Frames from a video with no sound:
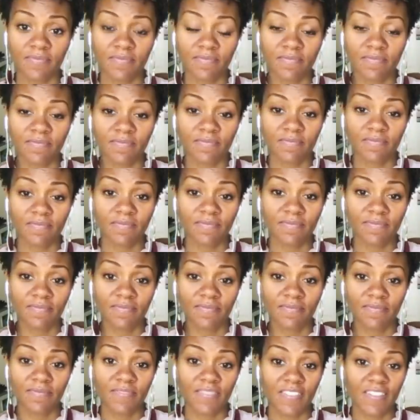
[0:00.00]

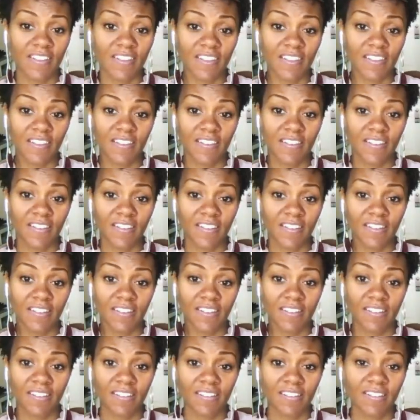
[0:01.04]

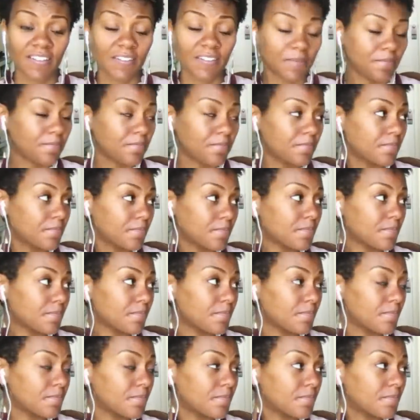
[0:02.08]

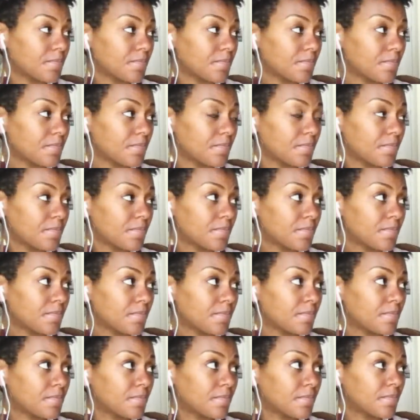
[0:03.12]

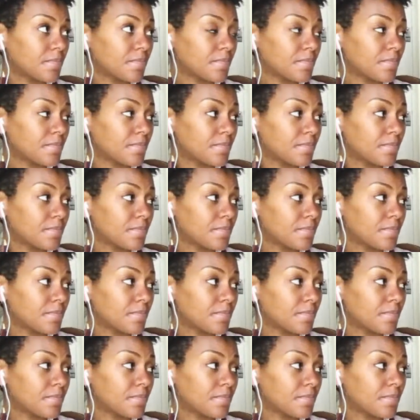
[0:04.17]
[no speech]